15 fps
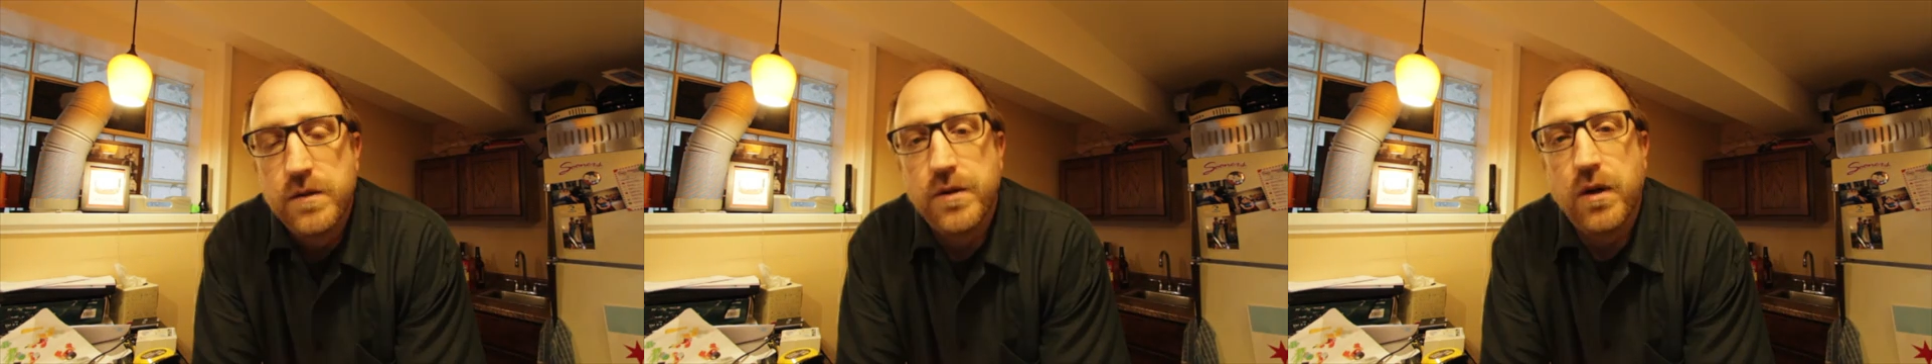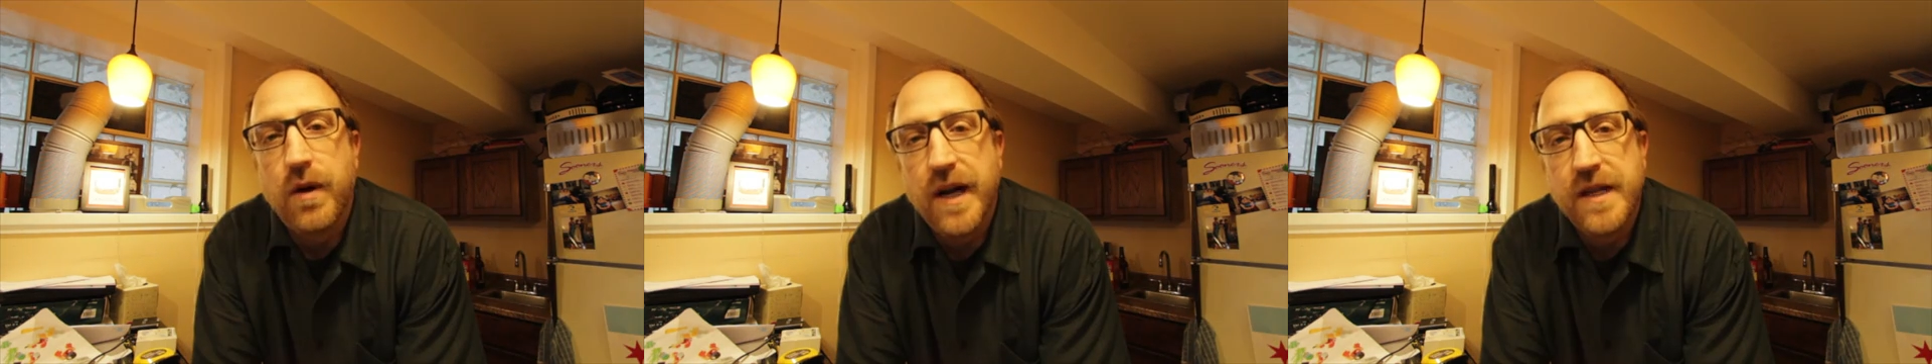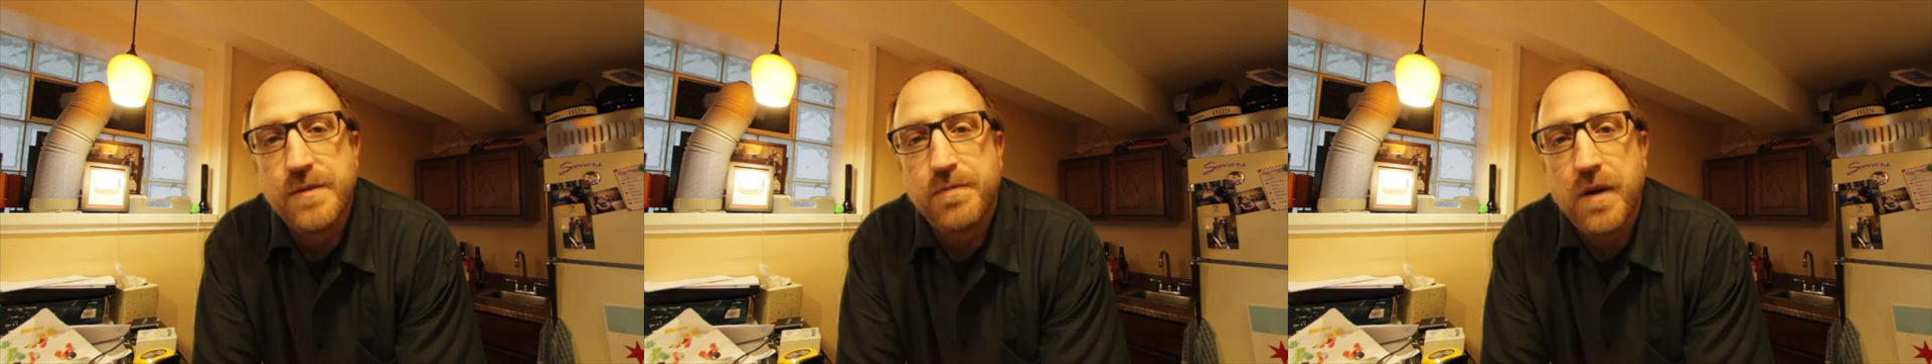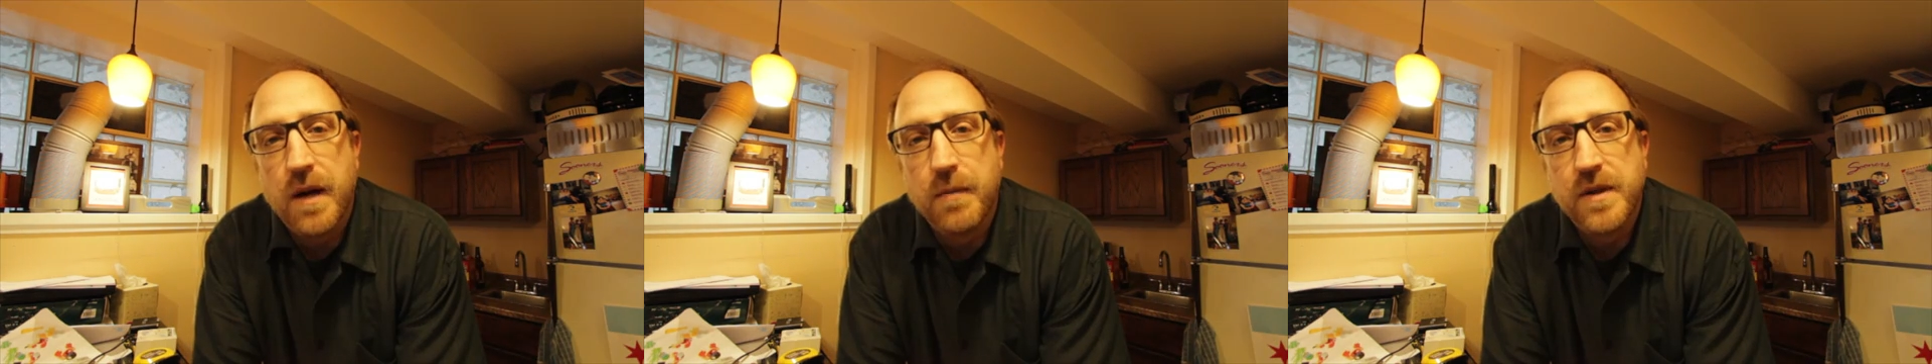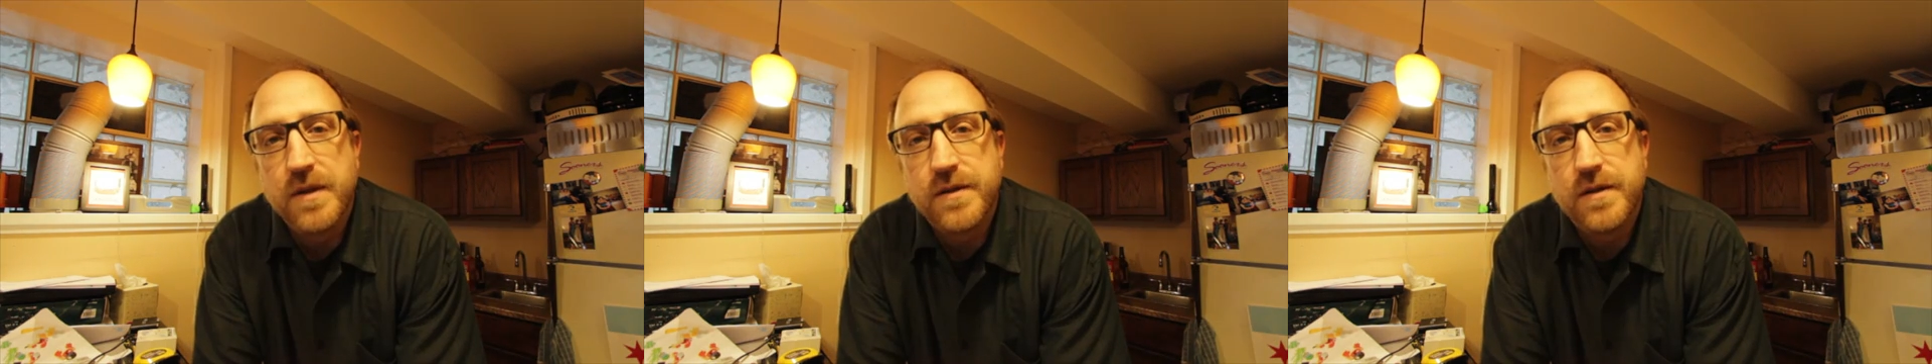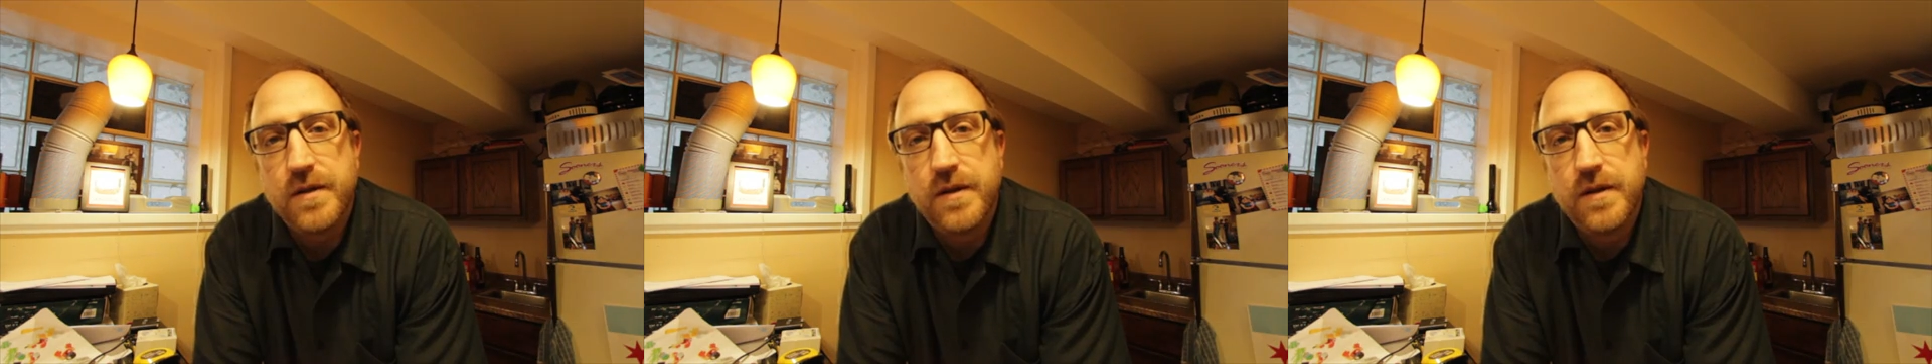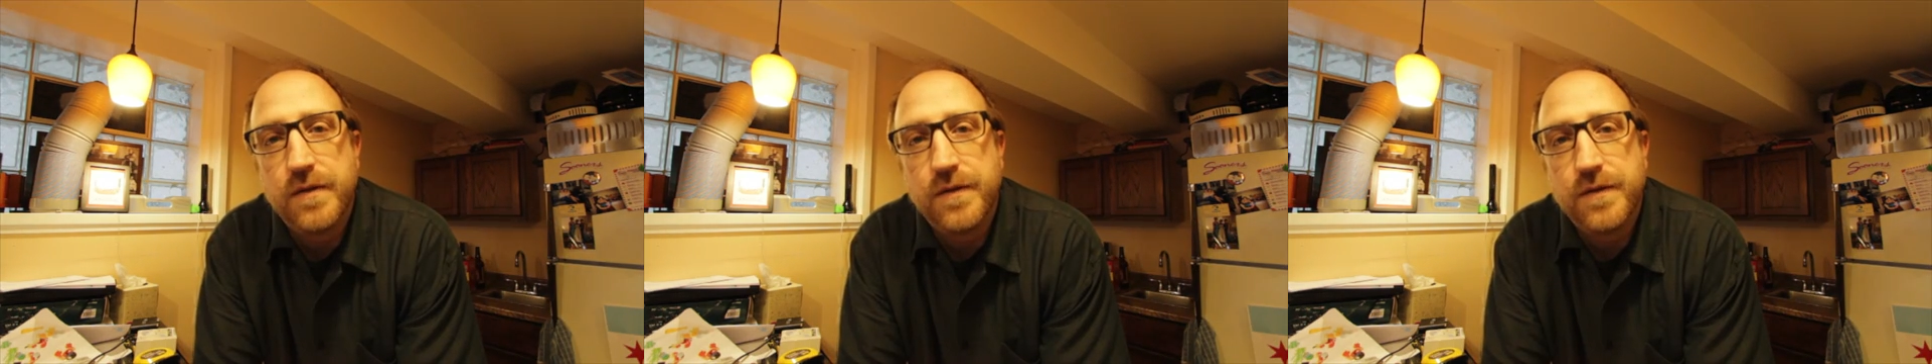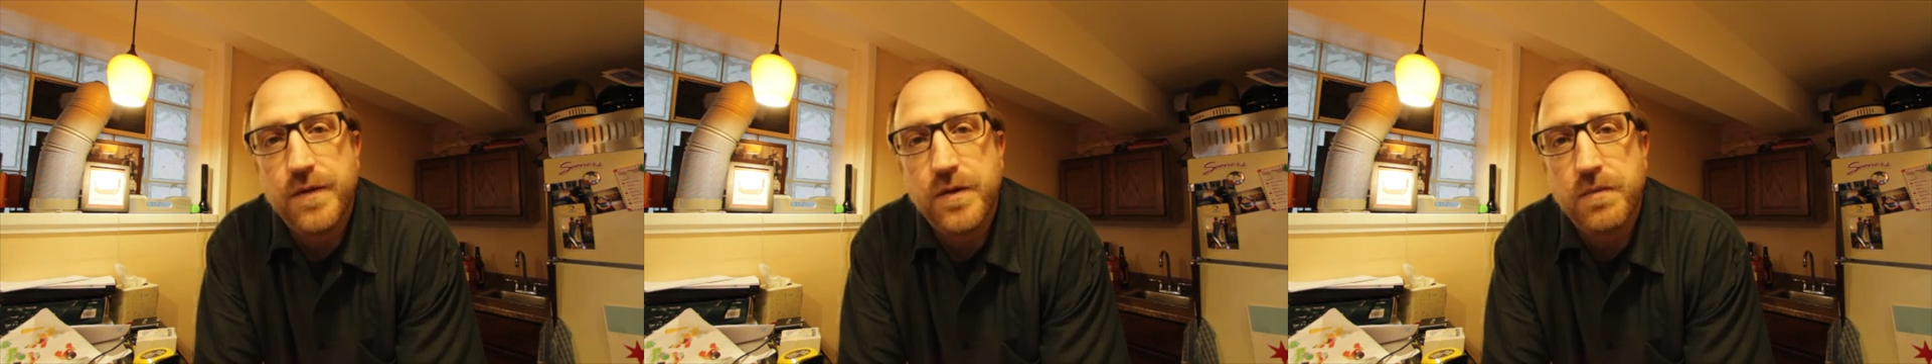So as promised
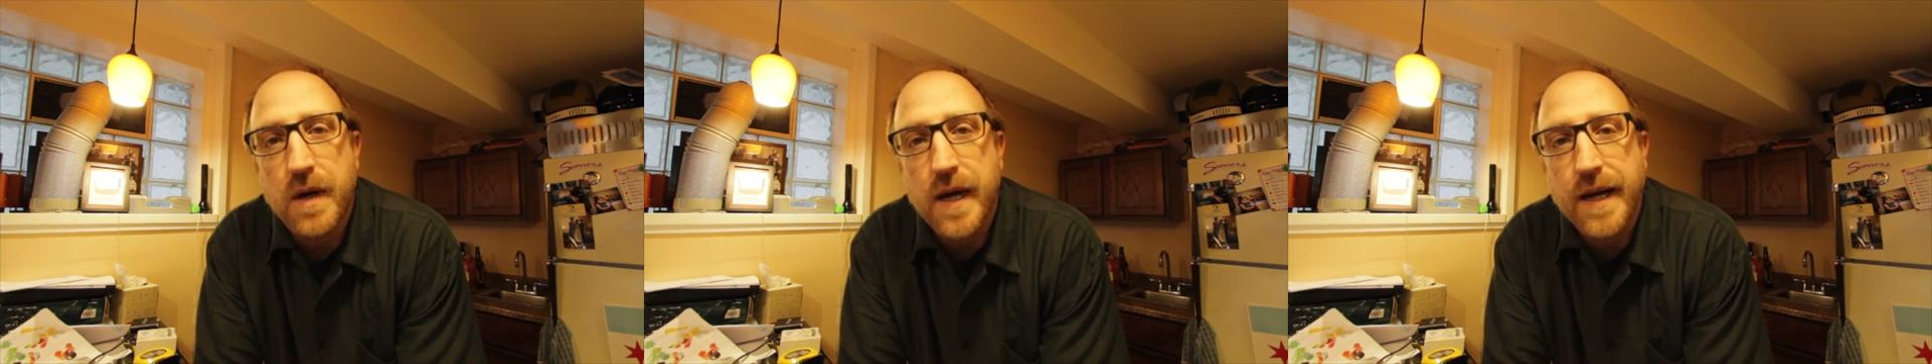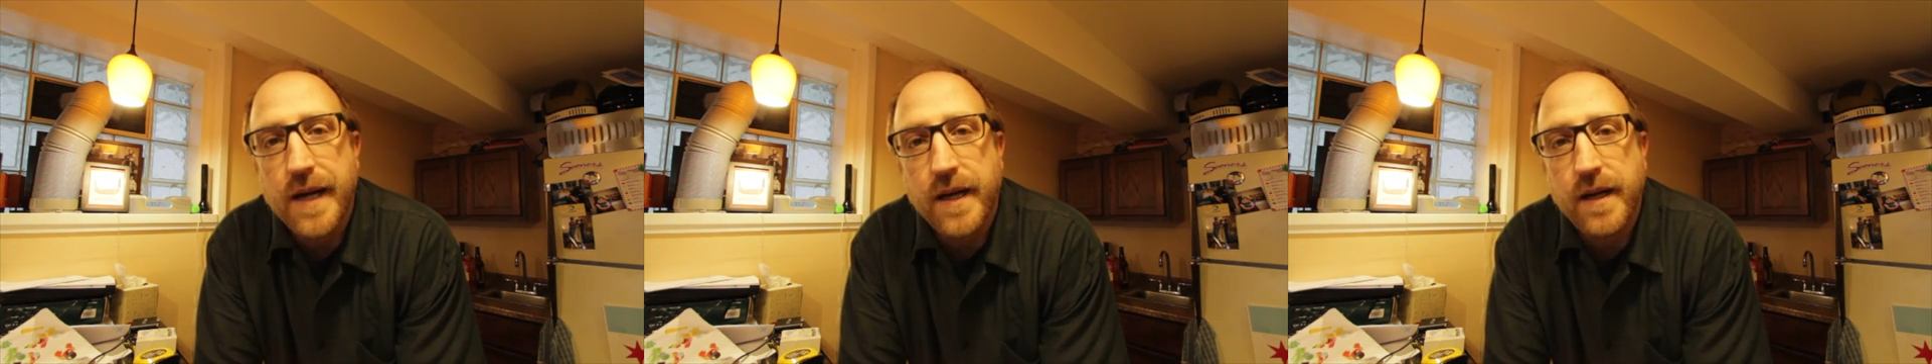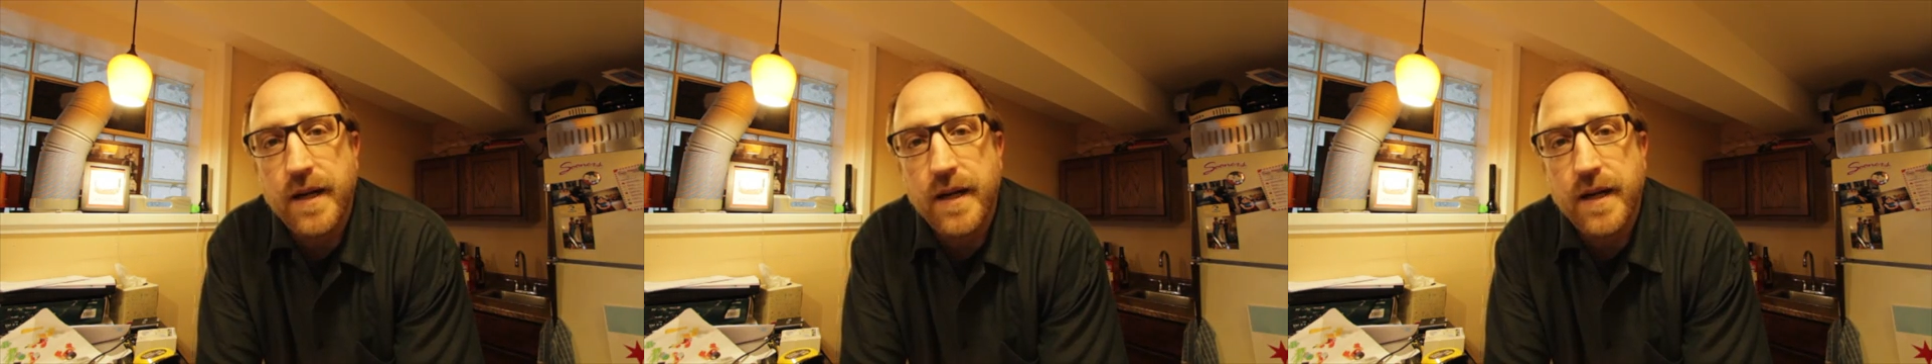to Mike,